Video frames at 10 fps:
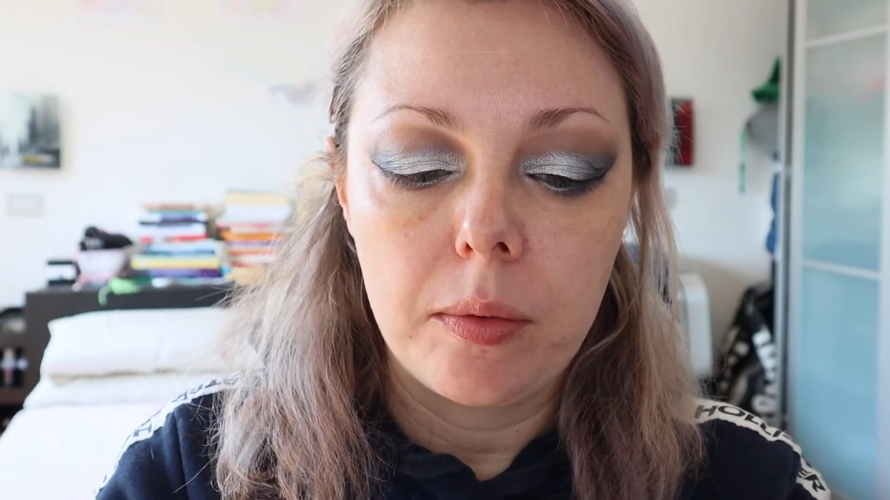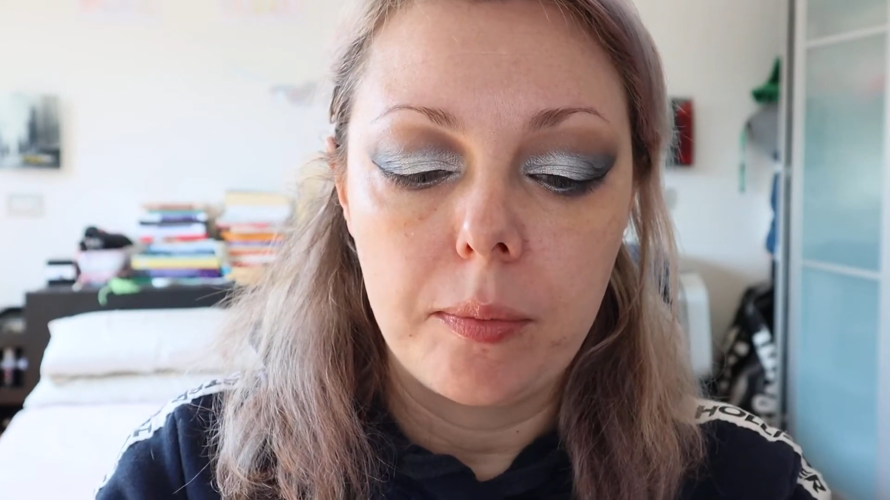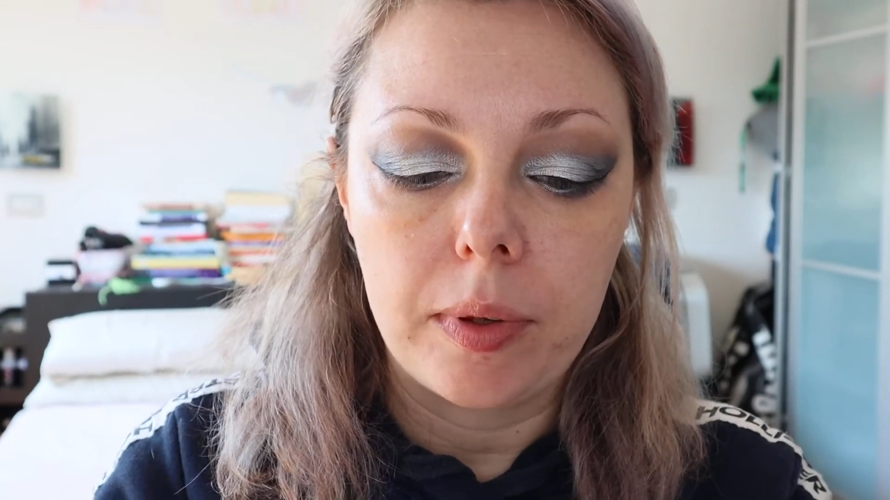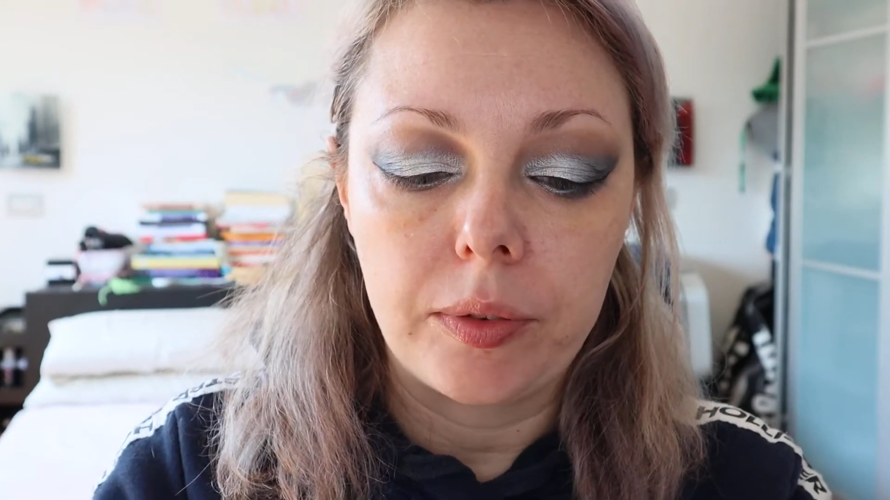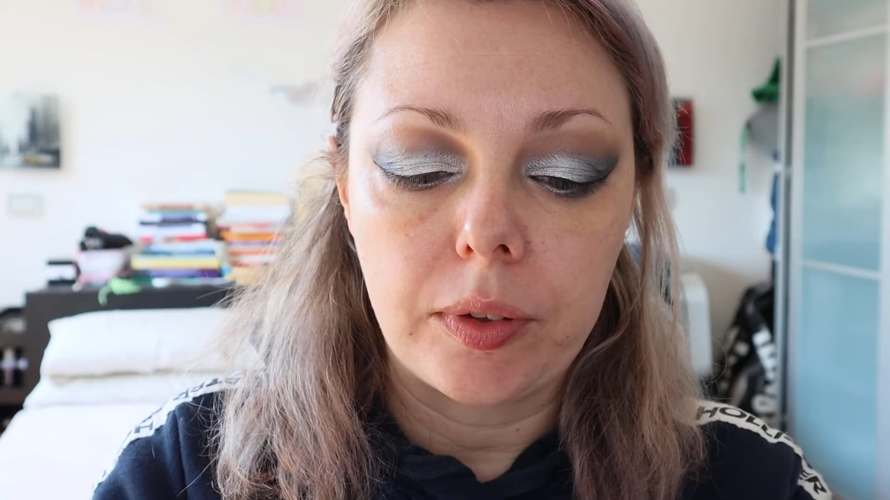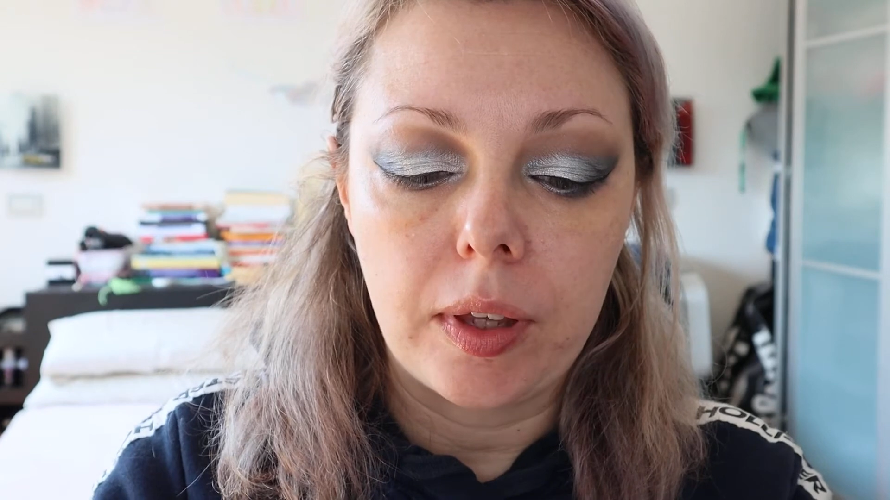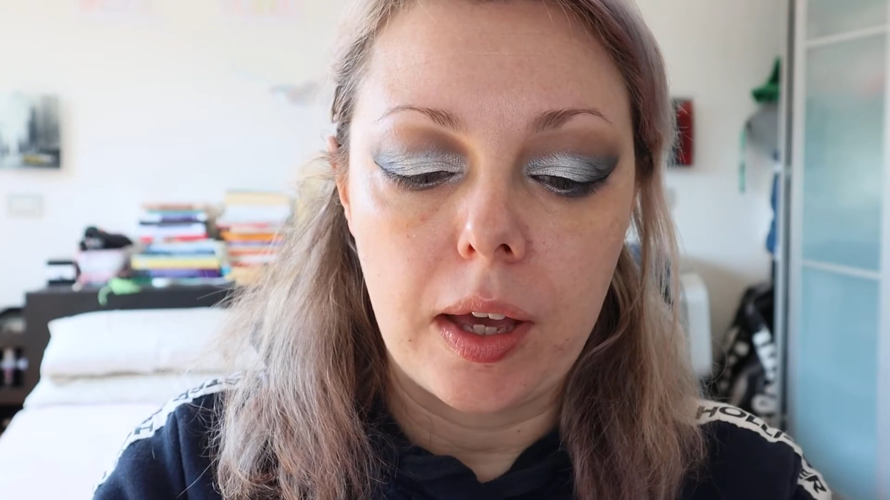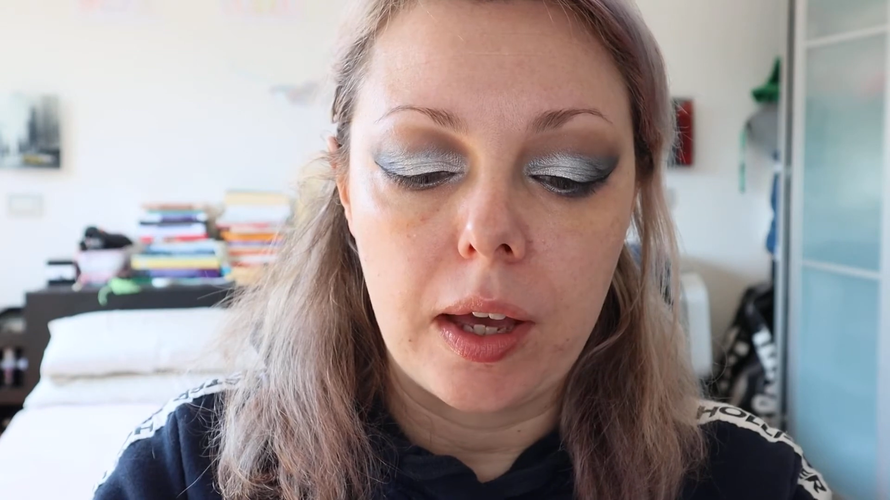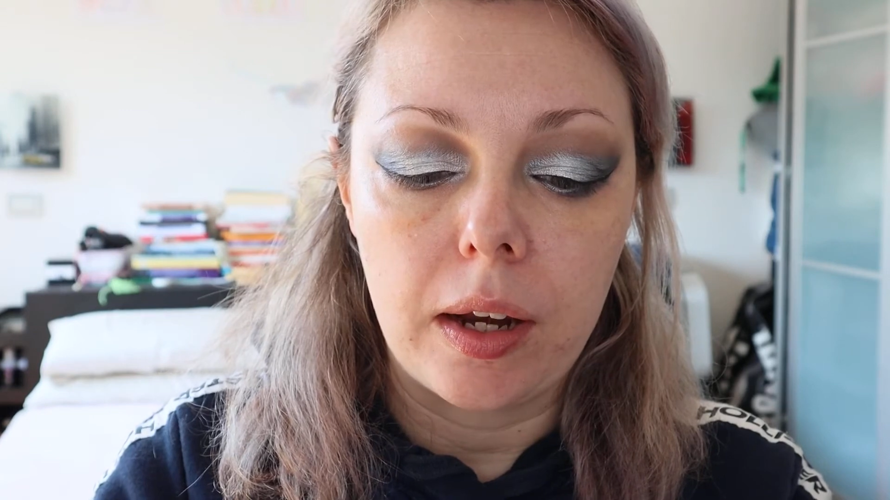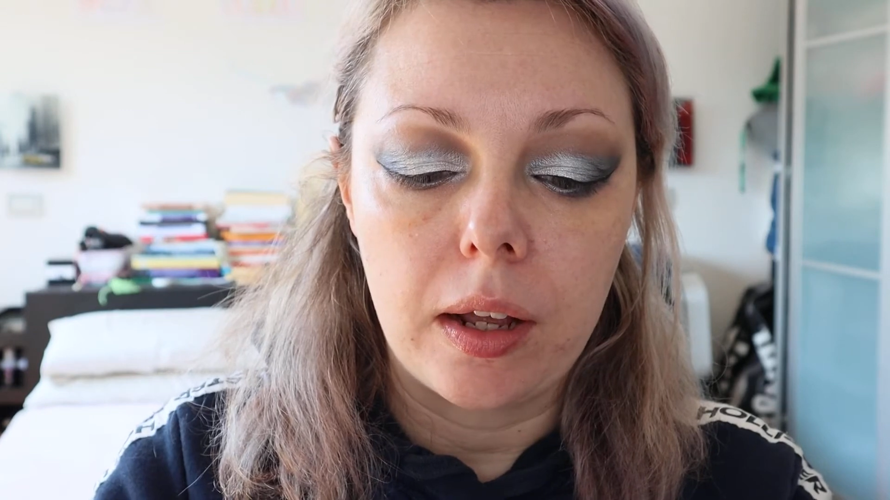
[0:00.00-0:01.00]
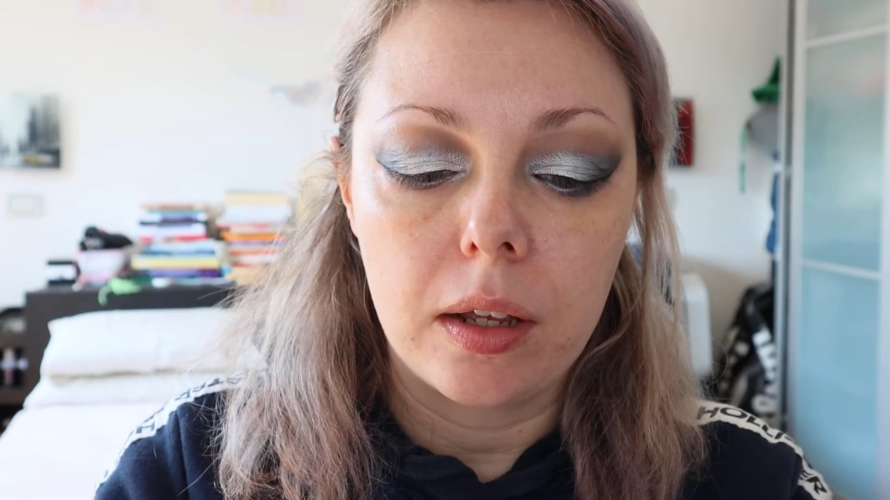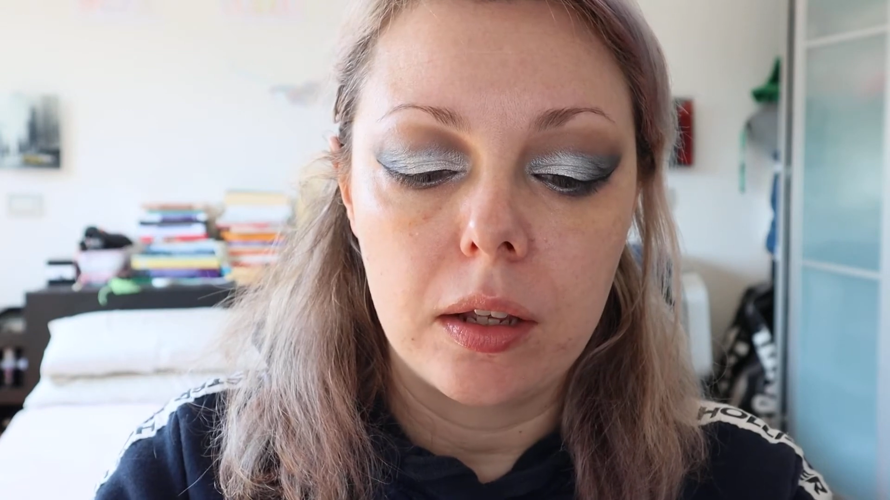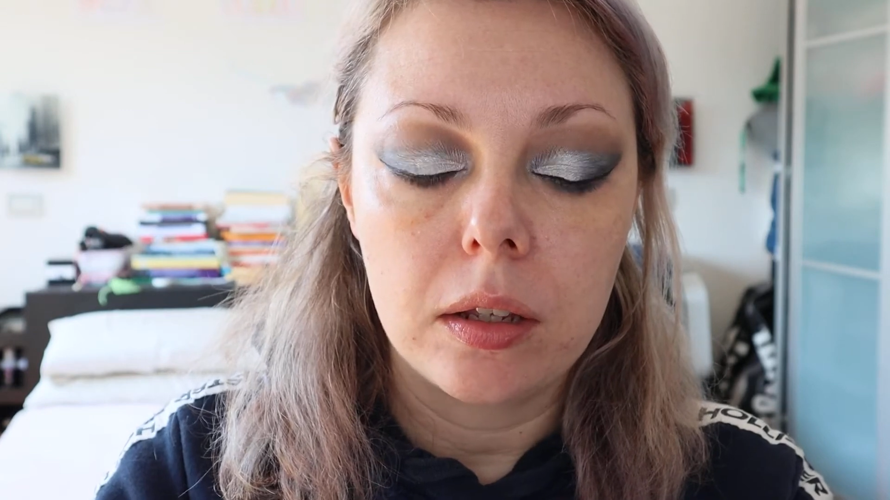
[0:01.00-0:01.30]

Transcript: mascara